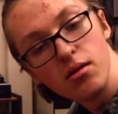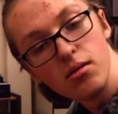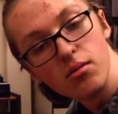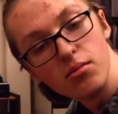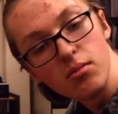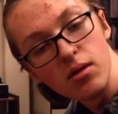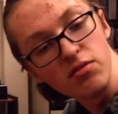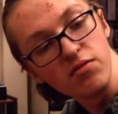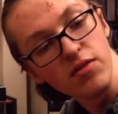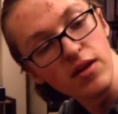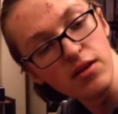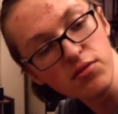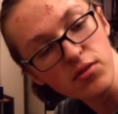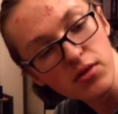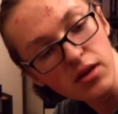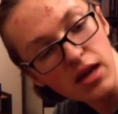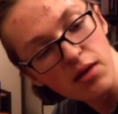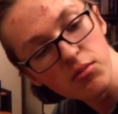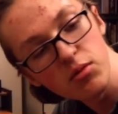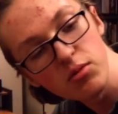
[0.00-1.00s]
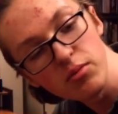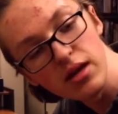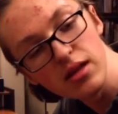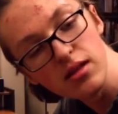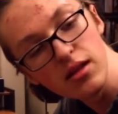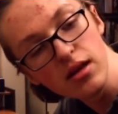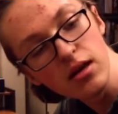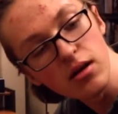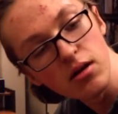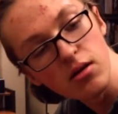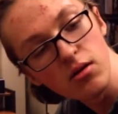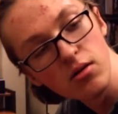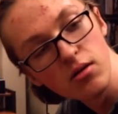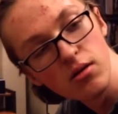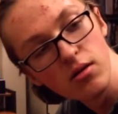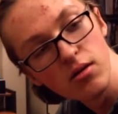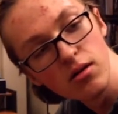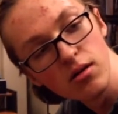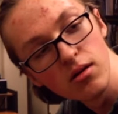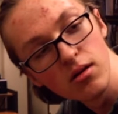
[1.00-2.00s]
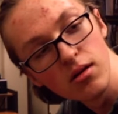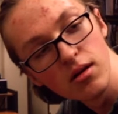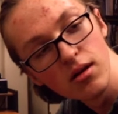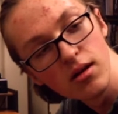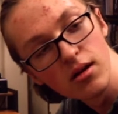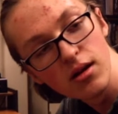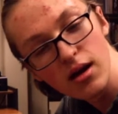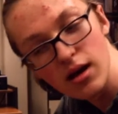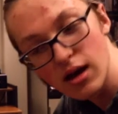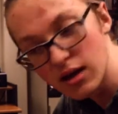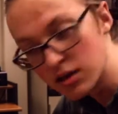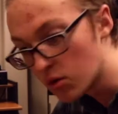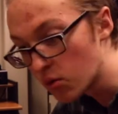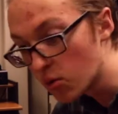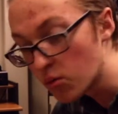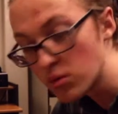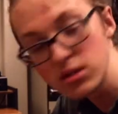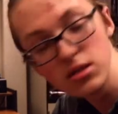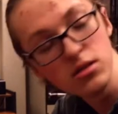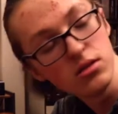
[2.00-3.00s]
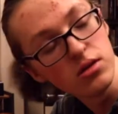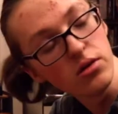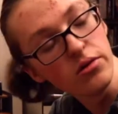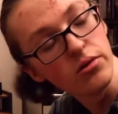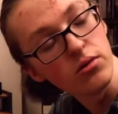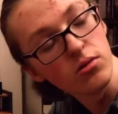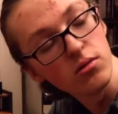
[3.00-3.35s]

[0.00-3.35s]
My faithful cameraman Leo. I don't know what to do.